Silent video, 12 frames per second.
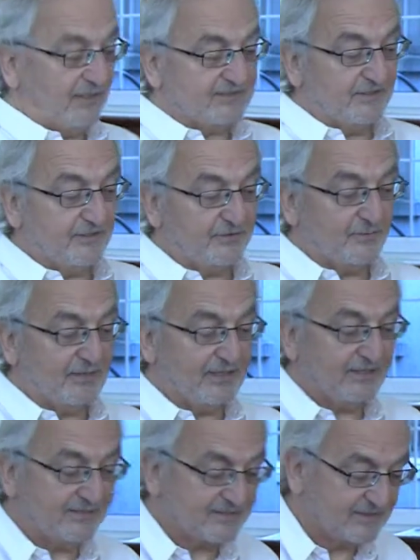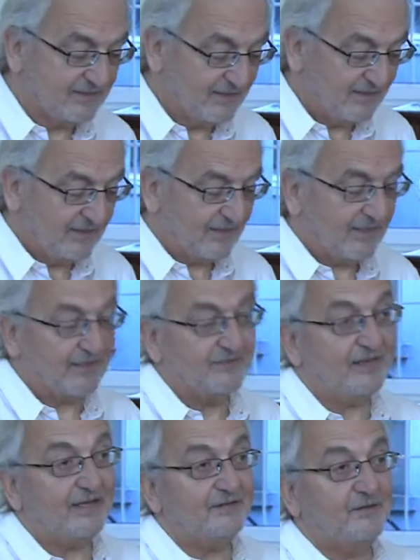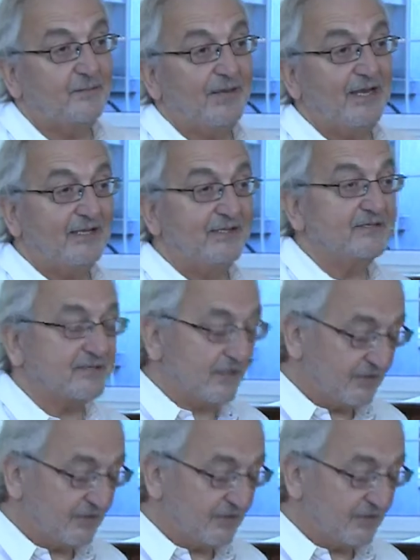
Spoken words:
as another means, and that depends